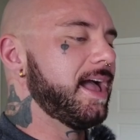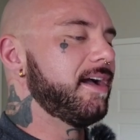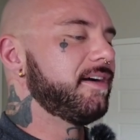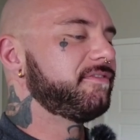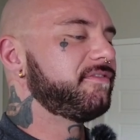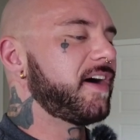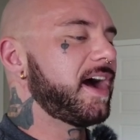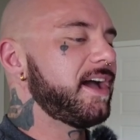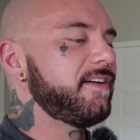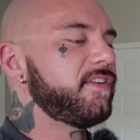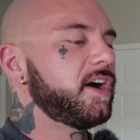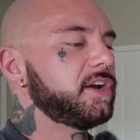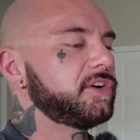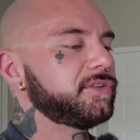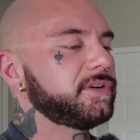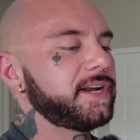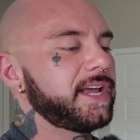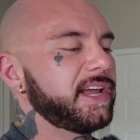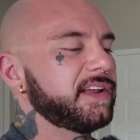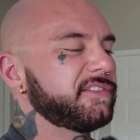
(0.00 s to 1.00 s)

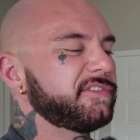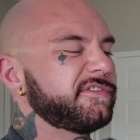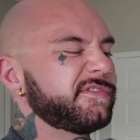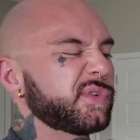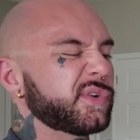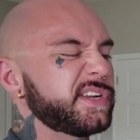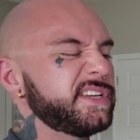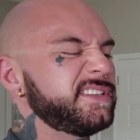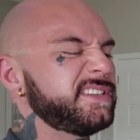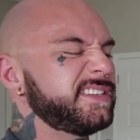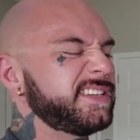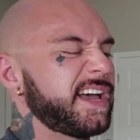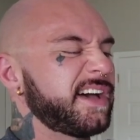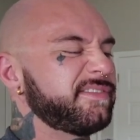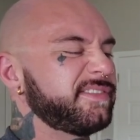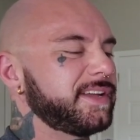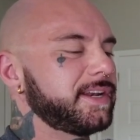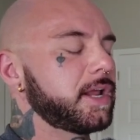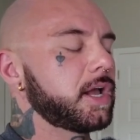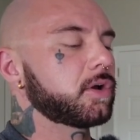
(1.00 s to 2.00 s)

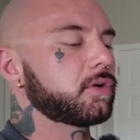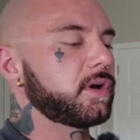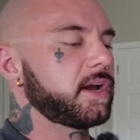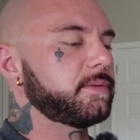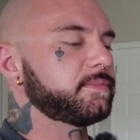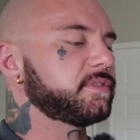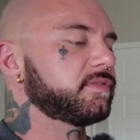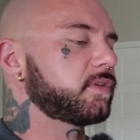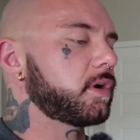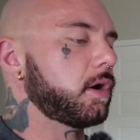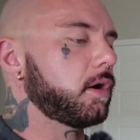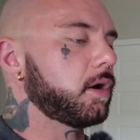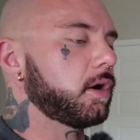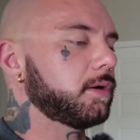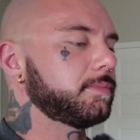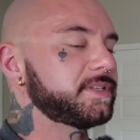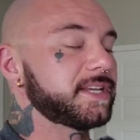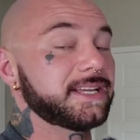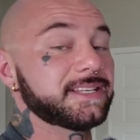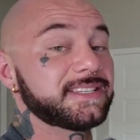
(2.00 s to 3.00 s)
547 grams of
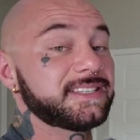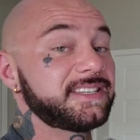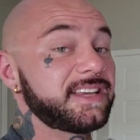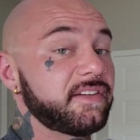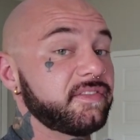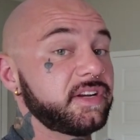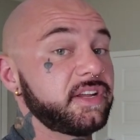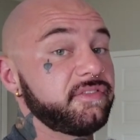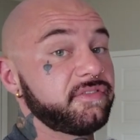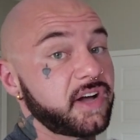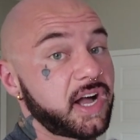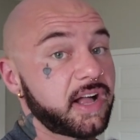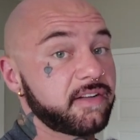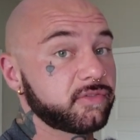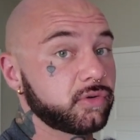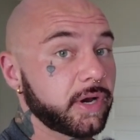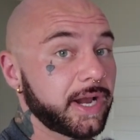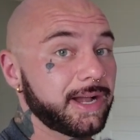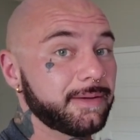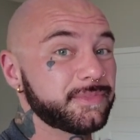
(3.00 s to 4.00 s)
carbs, and 75
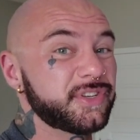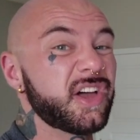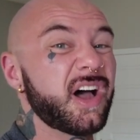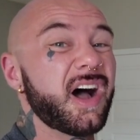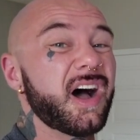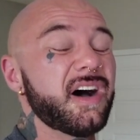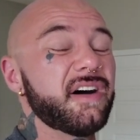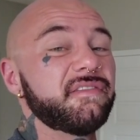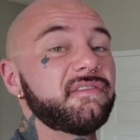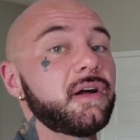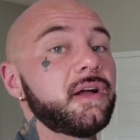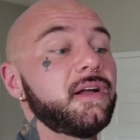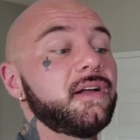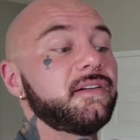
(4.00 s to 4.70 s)
grams of